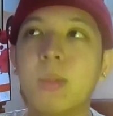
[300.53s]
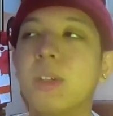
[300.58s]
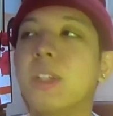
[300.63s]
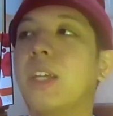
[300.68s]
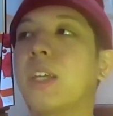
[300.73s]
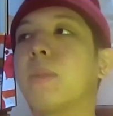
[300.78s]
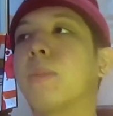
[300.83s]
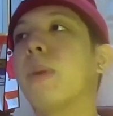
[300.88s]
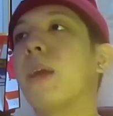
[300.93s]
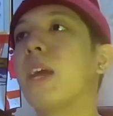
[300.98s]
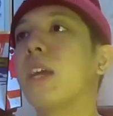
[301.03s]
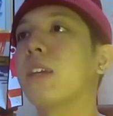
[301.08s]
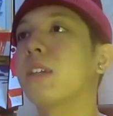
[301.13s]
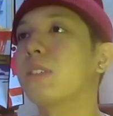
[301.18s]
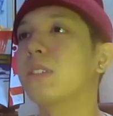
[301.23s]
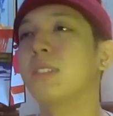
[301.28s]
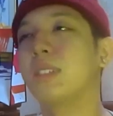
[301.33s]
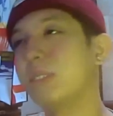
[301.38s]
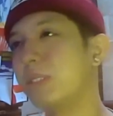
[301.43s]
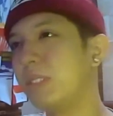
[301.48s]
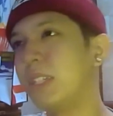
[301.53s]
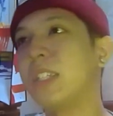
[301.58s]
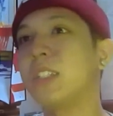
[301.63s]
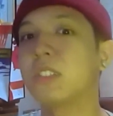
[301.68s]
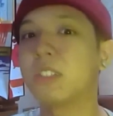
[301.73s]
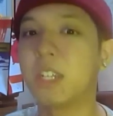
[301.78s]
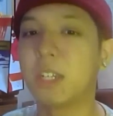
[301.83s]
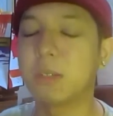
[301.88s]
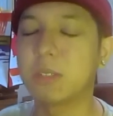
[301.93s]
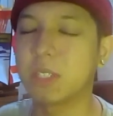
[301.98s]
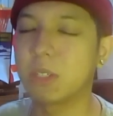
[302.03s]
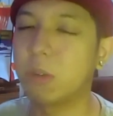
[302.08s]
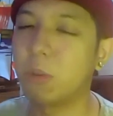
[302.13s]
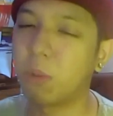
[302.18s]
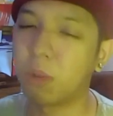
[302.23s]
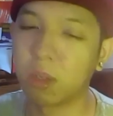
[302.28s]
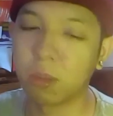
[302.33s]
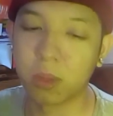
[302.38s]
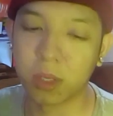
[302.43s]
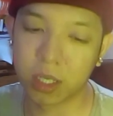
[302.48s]
but like back yesterday I was like
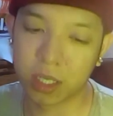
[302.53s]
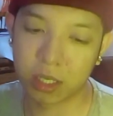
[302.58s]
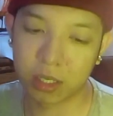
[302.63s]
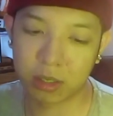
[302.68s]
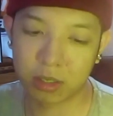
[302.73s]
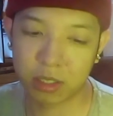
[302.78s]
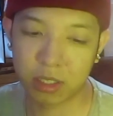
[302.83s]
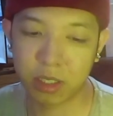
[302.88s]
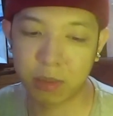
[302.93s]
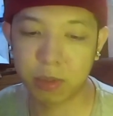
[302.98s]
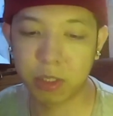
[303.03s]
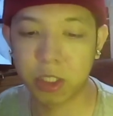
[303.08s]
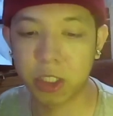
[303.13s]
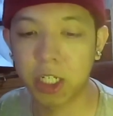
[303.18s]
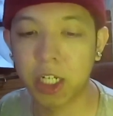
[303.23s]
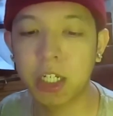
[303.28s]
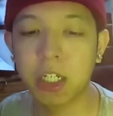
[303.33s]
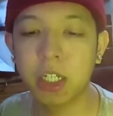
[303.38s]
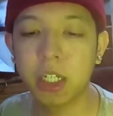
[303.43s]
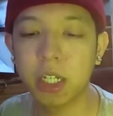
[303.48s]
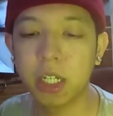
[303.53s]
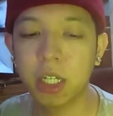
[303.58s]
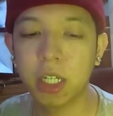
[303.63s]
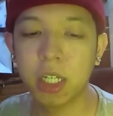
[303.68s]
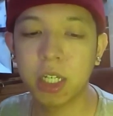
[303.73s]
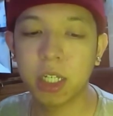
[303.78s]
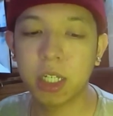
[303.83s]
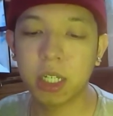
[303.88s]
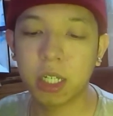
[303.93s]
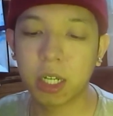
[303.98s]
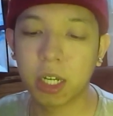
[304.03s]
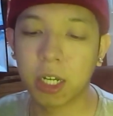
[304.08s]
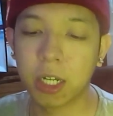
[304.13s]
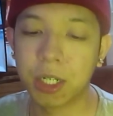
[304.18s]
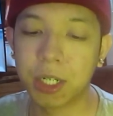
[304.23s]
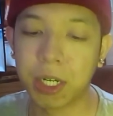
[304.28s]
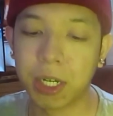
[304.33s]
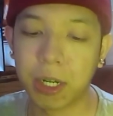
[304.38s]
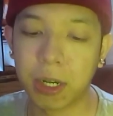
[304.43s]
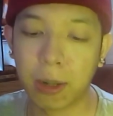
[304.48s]
horrible. I didn't sleep shit,
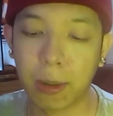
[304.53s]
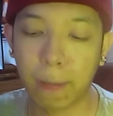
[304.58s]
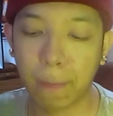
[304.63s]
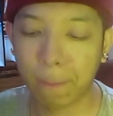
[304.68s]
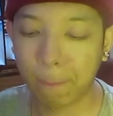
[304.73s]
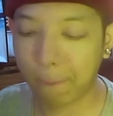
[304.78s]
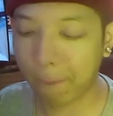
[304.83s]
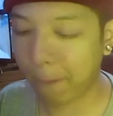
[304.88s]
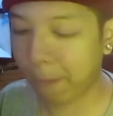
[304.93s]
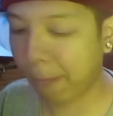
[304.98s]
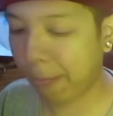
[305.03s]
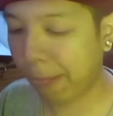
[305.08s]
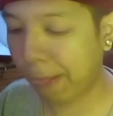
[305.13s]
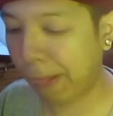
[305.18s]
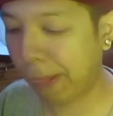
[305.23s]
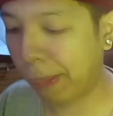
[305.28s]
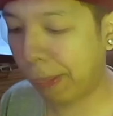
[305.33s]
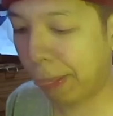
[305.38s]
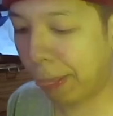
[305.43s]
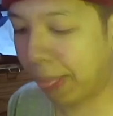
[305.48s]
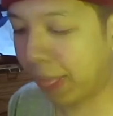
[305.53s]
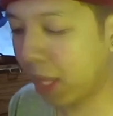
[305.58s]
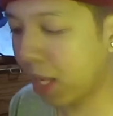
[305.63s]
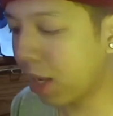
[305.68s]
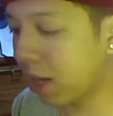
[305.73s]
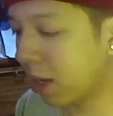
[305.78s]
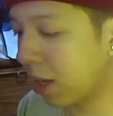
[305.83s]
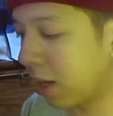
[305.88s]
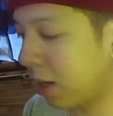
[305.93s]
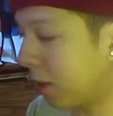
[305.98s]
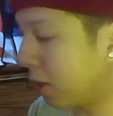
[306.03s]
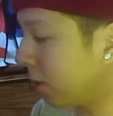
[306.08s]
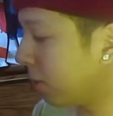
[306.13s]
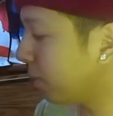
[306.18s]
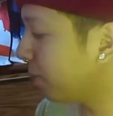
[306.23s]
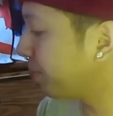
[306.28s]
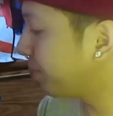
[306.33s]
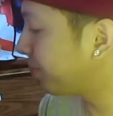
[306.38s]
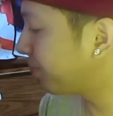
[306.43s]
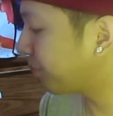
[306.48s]
and uh, yeah,
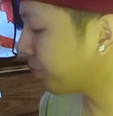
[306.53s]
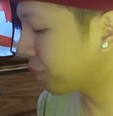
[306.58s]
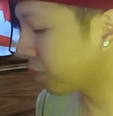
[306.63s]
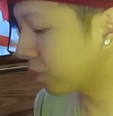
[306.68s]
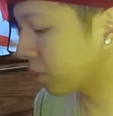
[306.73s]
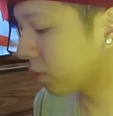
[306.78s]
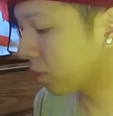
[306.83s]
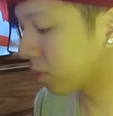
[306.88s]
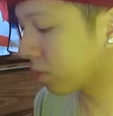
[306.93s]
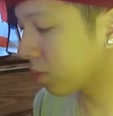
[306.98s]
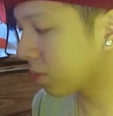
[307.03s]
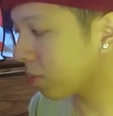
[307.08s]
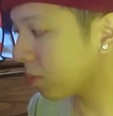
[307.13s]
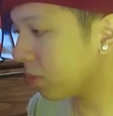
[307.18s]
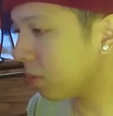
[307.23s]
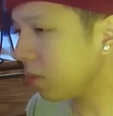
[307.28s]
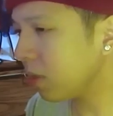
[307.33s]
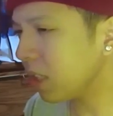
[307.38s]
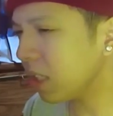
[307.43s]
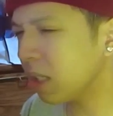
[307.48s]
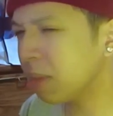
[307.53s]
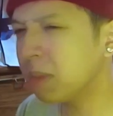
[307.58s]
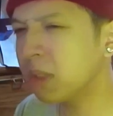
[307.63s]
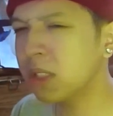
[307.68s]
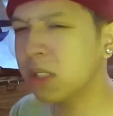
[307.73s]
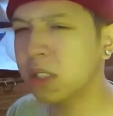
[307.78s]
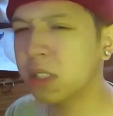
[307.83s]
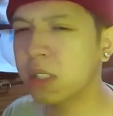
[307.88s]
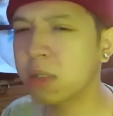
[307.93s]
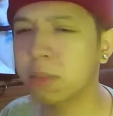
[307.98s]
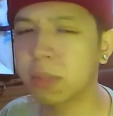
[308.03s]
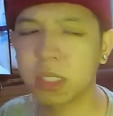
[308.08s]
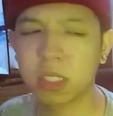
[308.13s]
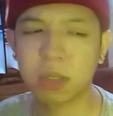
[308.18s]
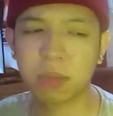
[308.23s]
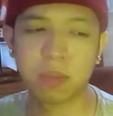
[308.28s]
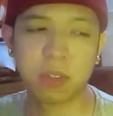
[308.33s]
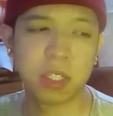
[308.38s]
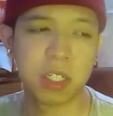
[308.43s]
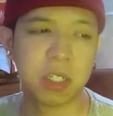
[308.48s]
um, I'm just gonna make
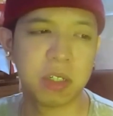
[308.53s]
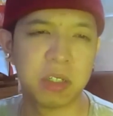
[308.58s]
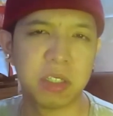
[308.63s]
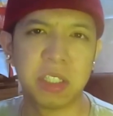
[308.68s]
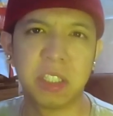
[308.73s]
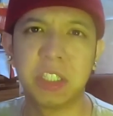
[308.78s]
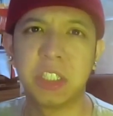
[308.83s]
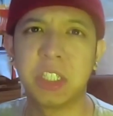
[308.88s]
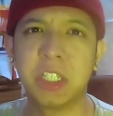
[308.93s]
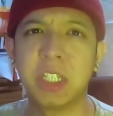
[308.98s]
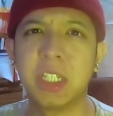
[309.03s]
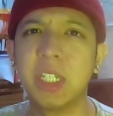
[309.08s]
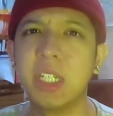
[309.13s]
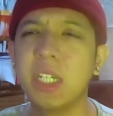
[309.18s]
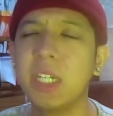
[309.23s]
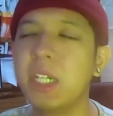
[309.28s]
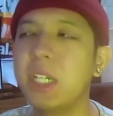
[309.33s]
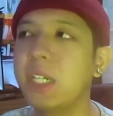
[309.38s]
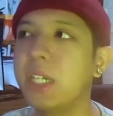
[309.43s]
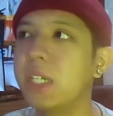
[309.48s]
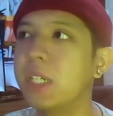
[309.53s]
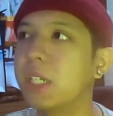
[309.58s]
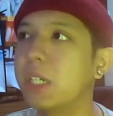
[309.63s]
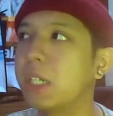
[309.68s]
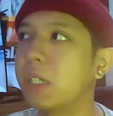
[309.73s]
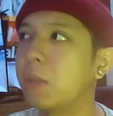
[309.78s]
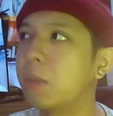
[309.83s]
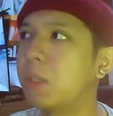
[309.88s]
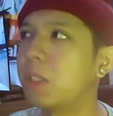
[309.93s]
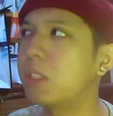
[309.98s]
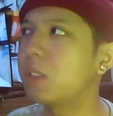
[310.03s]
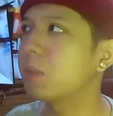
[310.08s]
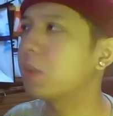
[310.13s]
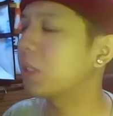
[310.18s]
some videos and shit. And what else